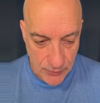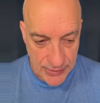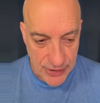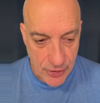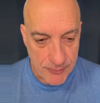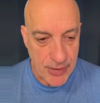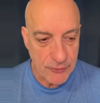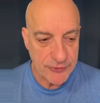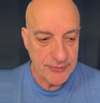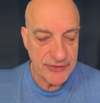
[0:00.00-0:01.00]
to help
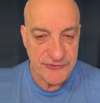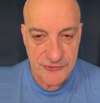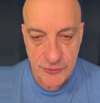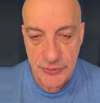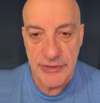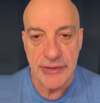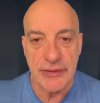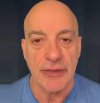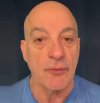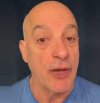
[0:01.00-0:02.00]
out with my
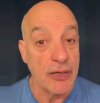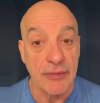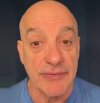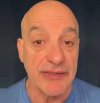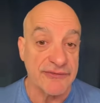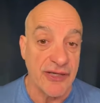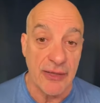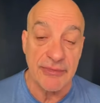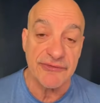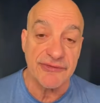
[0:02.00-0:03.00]
schooling, I welcome that.
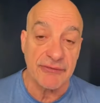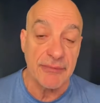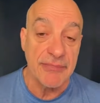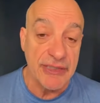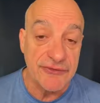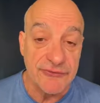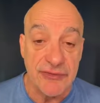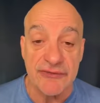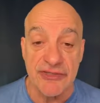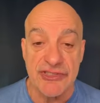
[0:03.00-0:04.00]

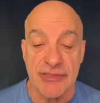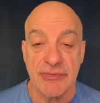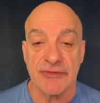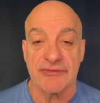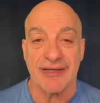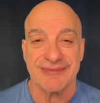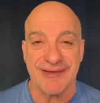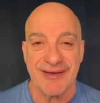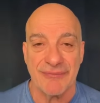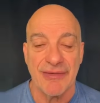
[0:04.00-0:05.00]

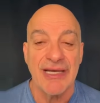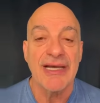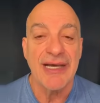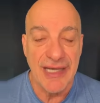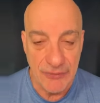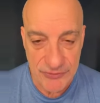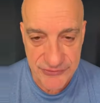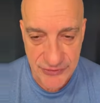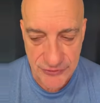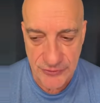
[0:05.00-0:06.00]
TomInserraMinistries@gmail.com. I will
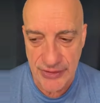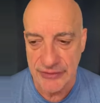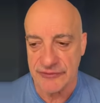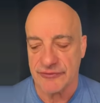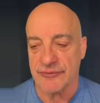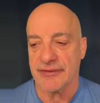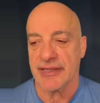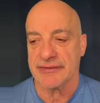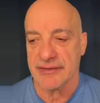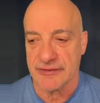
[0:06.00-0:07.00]
tell you how to do
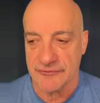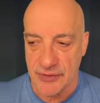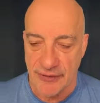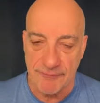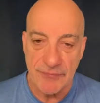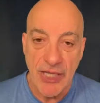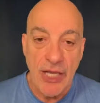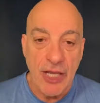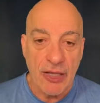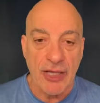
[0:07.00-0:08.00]
that as well.
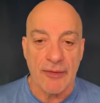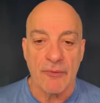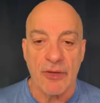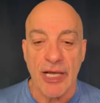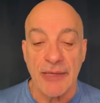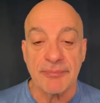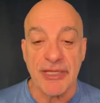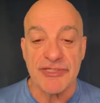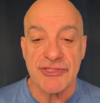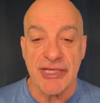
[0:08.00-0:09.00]
All right. Well, God
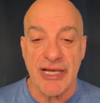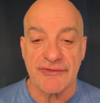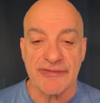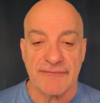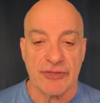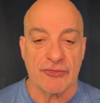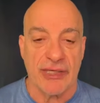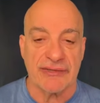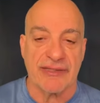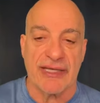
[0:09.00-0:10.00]
bless you guys. Have a
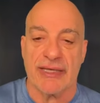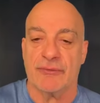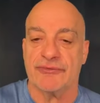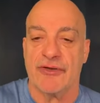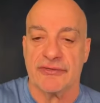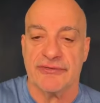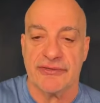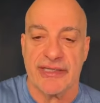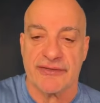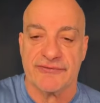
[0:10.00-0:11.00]
great day, and we'll talk
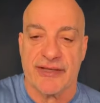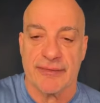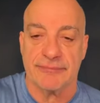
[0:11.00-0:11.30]
to you next